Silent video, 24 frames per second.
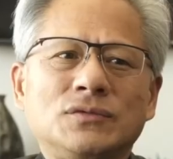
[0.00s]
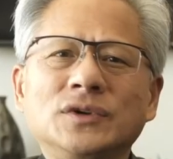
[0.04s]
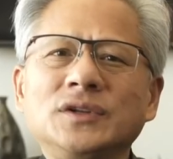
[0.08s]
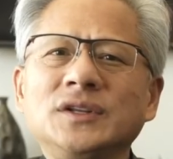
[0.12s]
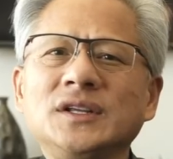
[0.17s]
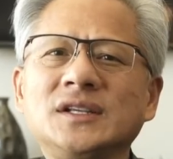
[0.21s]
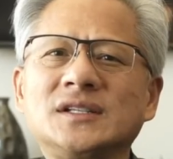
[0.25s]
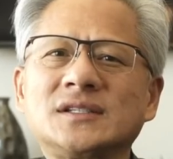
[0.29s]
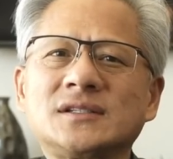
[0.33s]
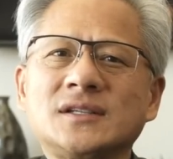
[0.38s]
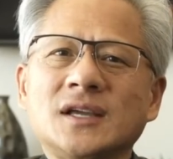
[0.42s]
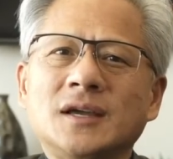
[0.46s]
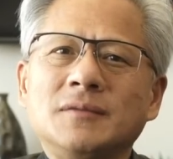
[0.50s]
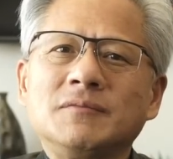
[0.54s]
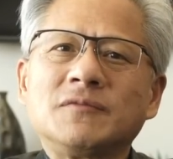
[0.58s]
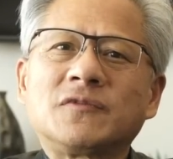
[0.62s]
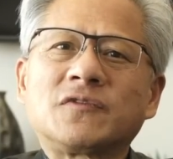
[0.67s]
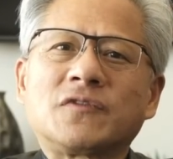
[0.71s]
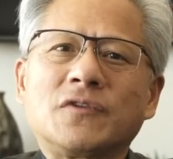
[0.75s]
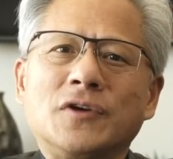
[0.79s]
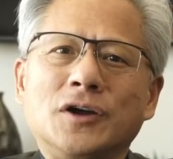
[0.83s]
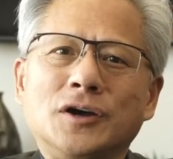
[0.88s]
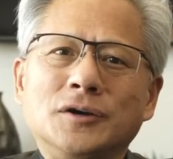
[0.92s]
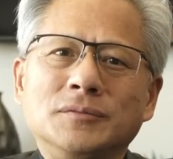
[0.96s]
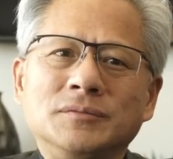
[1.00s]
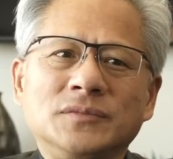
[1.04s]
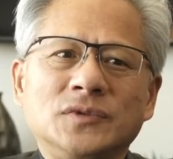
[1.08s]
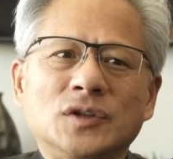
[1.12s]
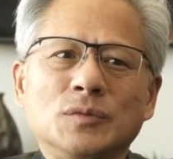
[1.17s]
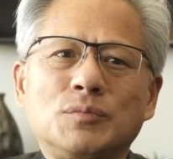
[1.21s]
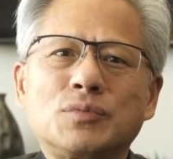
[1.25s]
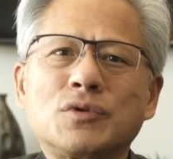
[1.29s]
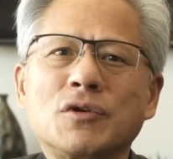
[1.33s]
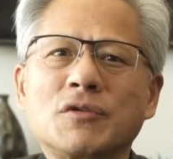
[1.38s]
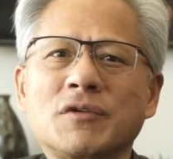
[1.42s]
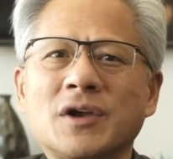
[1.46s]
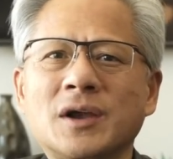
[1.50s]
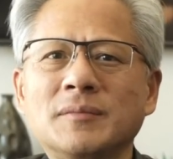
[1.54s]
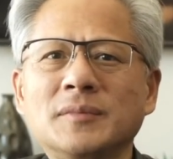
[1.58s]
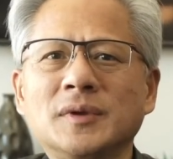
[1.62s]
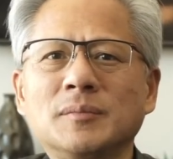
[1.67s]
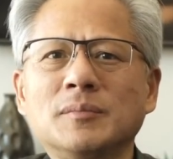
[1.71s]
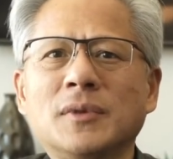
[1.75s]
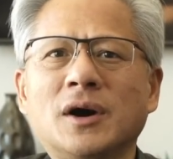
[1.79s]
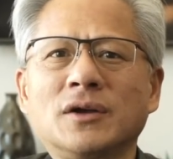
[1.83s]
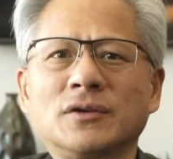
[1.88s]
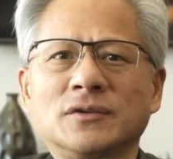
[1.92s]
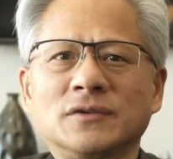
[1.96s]
really stemmed from the
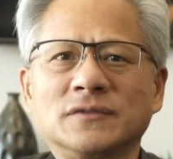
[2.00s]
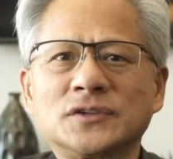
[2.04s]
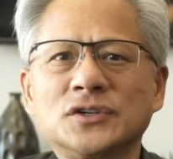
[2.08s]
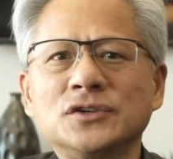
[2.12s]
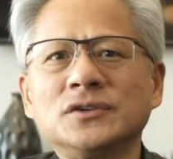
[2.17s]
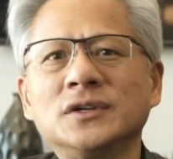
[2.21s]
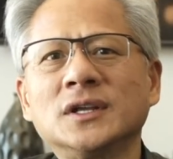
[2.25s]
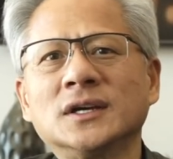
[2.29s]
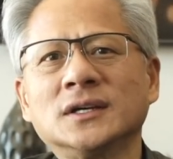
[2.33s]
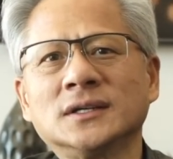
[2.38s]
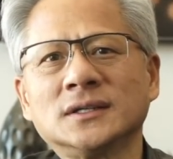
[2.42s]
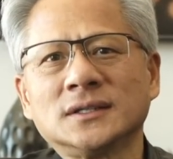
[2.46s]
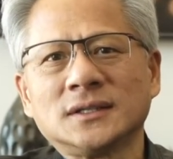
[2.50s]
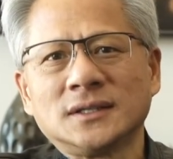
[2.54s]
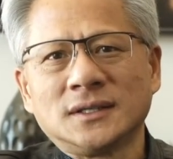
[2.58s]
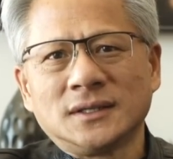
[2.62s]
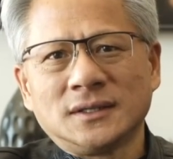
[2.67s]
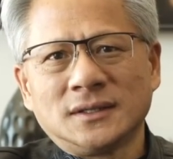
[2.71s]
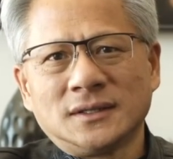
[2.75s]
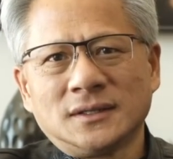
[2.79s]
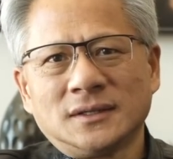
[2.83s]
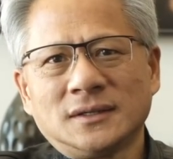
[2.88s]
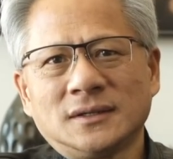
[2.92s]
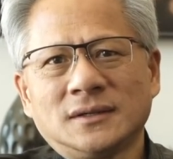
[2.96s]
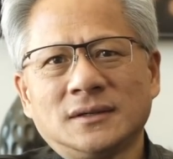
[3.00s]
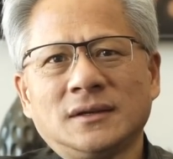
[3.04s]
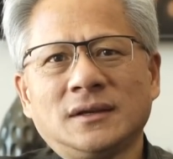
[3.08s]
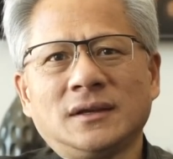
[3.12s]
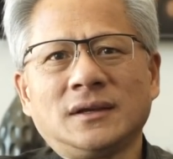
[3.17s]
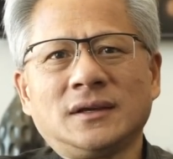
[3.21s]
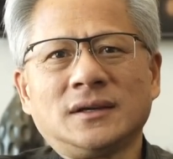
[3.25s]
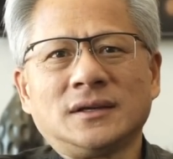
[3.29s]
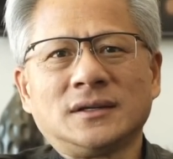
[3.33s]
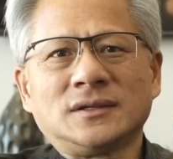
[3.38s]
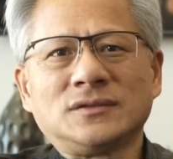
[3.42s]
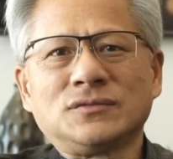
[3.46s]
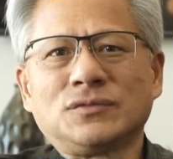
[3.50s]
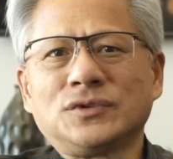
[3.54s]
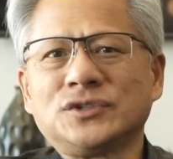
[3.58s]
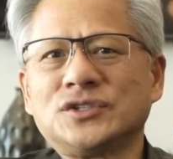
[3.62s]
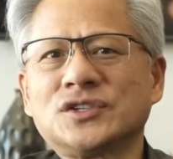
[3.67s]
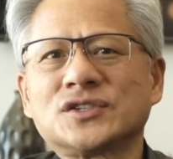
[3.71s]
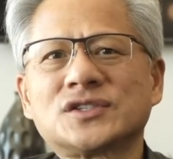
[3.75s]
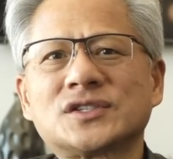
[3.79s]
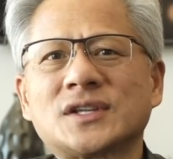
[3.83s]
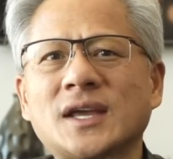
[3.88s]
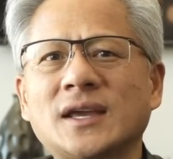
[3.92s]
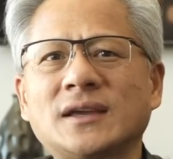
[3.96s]
programming model of CUDA, and we're
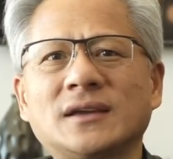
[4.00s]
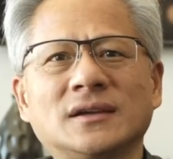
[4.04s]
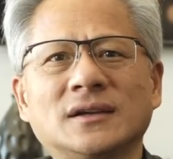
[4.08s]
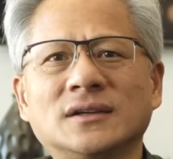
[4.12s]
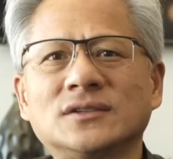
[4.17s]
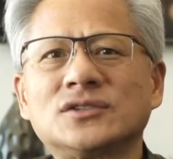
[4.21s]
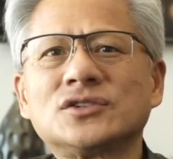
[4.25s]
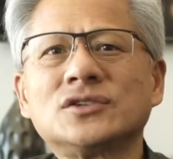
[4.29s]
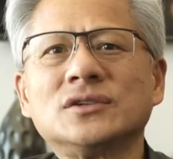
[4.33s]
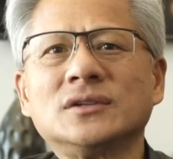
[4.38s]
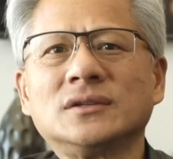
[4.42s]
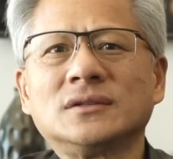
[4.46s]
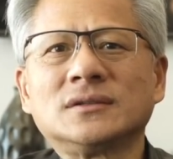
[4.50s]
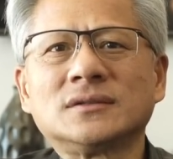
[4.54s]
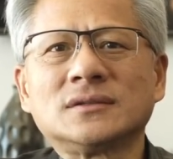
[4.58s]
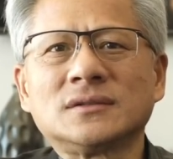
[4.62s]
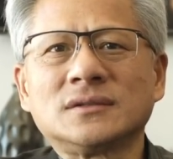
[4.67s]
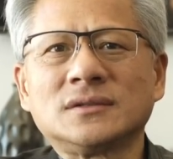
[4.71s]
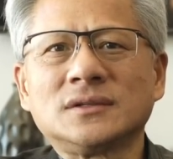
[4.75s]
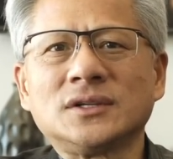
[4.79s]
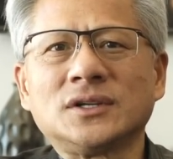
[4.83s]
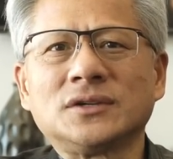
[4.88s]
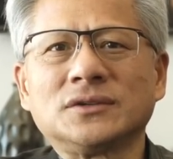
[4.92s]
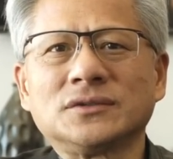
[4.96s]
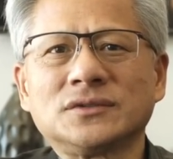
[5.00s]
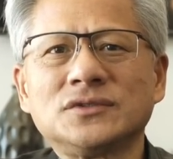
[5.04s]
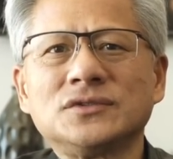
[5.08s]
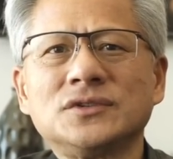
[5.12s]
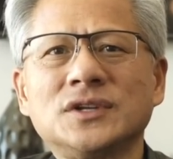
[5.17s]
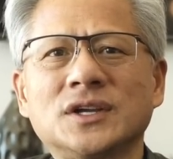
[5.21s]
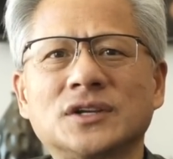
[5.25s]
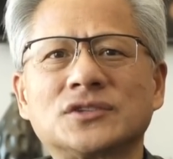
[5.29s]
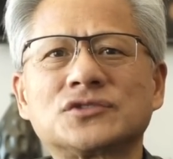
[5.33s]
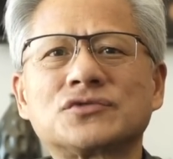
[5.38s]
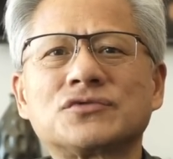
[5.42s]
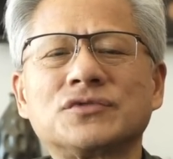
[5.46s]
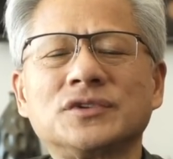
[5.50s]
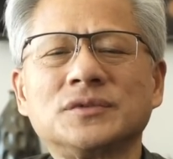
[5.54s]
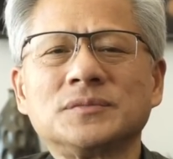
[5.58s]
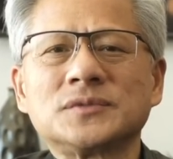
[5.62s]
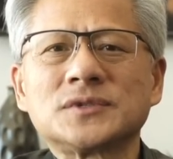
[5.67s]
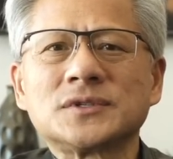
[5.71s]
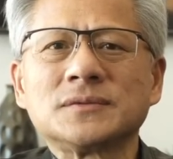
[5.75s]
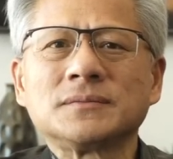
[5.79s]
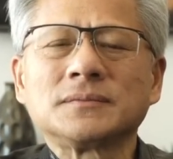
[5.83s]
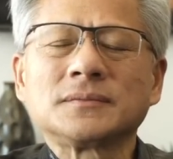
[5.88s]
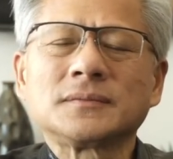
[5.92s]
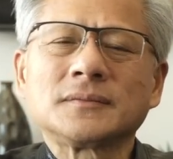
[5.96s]
just taking it to, you know, to the
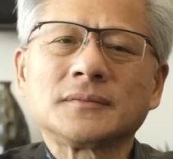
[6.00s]
extremes.